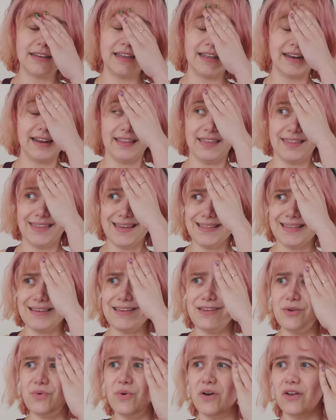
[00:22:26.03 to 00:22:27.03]
and I think the
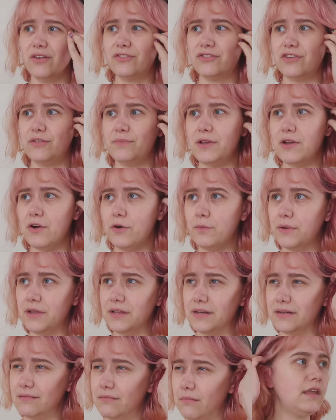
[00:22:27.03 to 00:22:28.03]
U-Haul should be
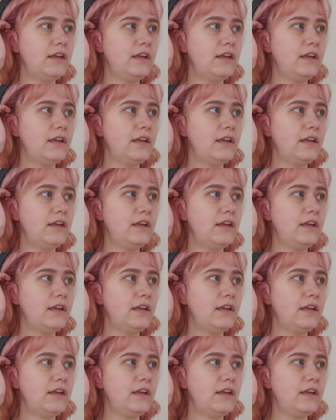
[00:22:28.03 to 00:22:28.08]
open.